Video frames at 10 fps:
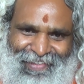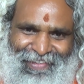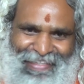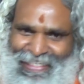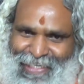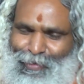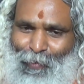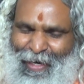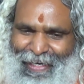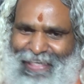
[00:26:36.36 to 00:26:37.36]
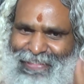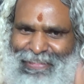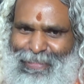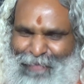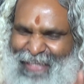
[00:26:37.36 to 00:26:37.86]
that is how the whole
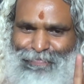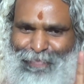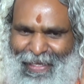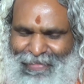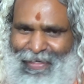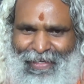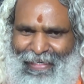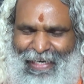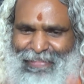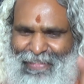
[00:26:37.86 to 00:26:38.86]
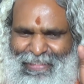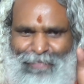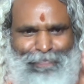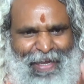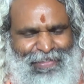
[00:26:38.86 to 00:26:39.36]
relationship breaks.
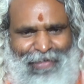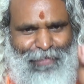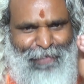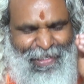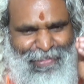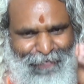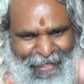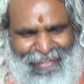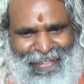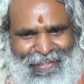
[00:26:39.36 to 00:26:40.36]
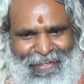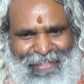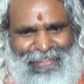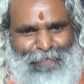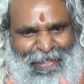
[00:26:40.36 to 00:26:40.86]
Relationship breaks not because of anything.
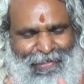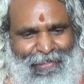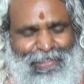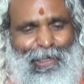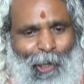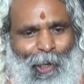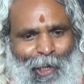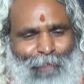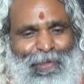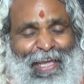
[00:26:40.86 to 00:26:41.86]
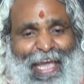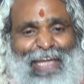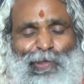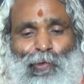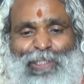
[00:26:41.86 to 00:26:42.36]
It's because of
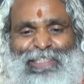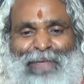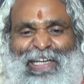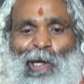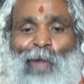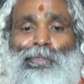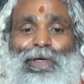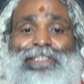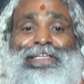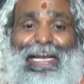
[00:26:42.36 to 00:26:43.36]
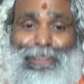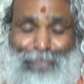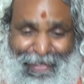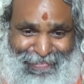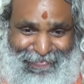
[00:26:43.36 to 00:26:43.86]
encroachment of personal
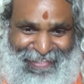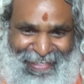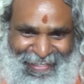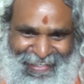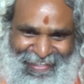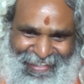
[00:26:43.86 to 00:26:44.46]
space, okay?